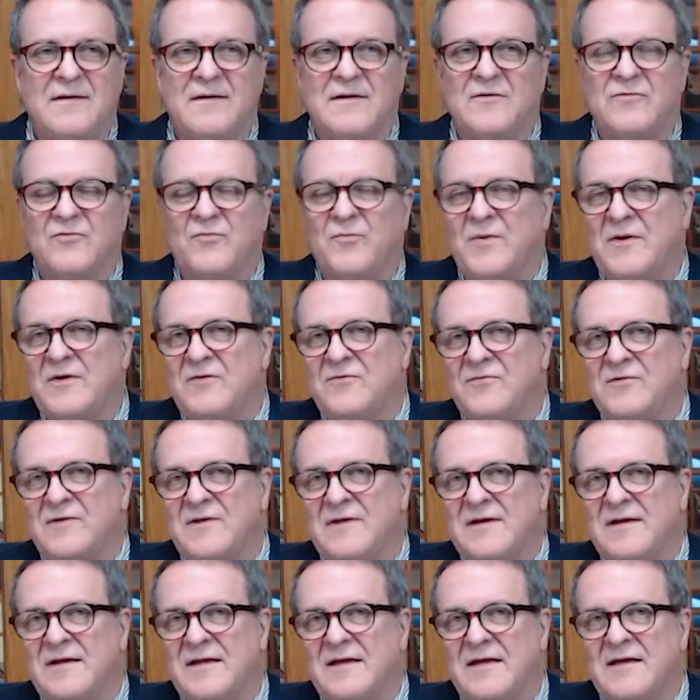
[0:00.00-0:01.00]

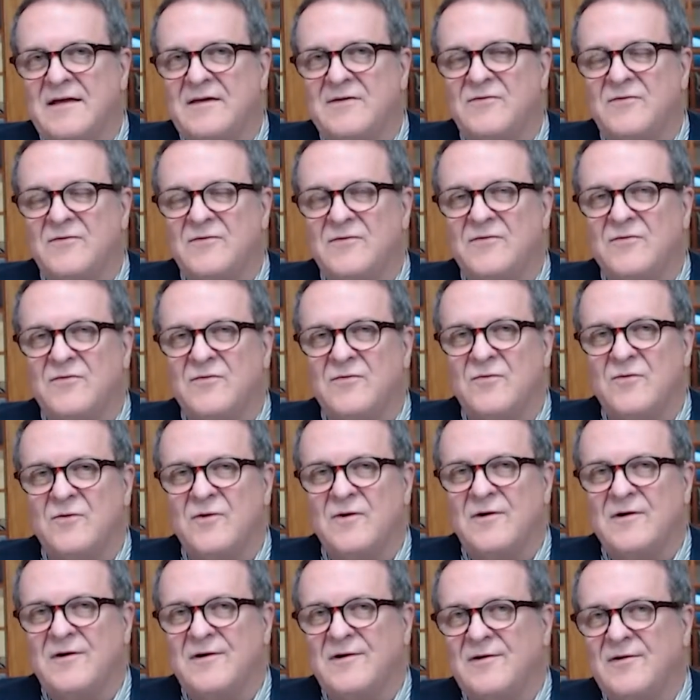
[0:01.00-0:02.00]
especially in cases
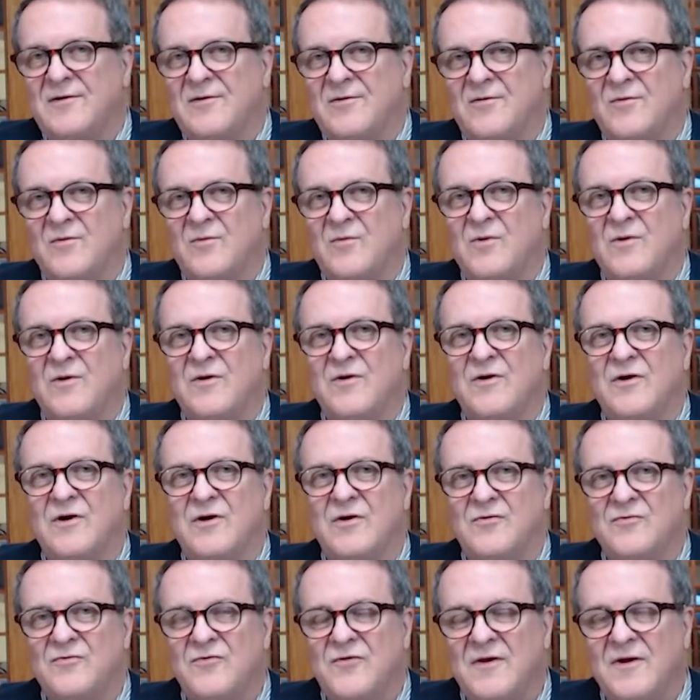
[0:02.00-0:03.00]
where
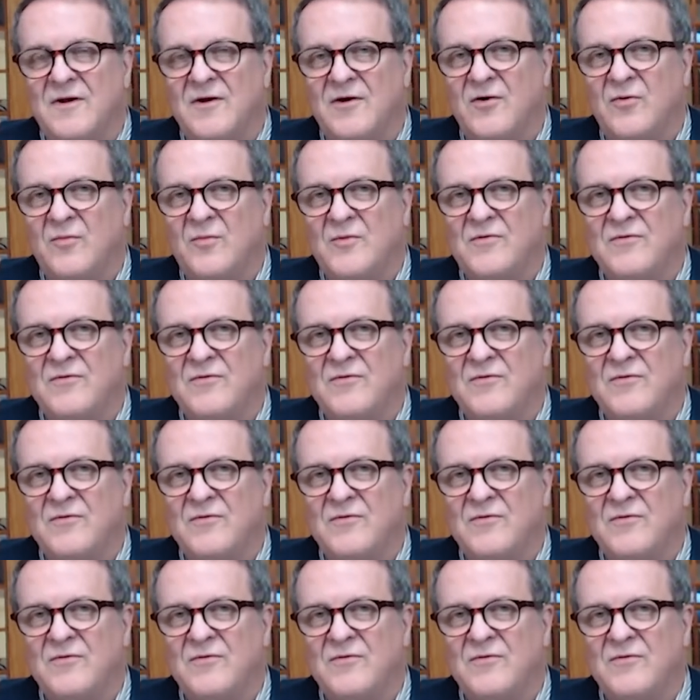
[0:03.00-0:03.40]
nursing home